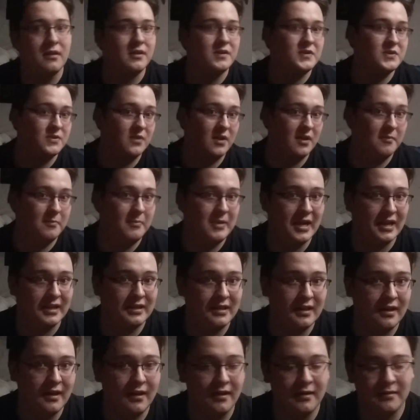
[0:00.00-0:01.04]
so I picked
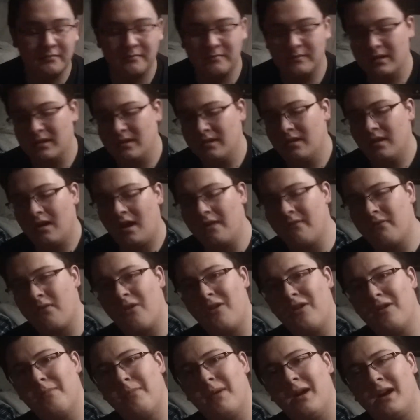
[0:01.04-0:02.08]
it up. I've
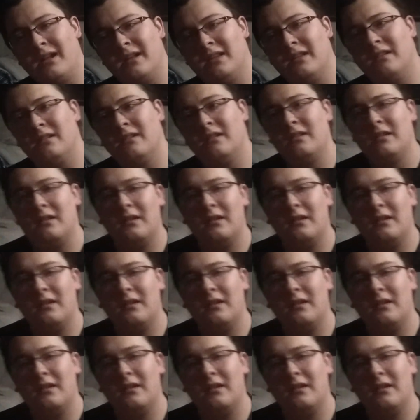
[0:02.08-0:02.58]
heard about it.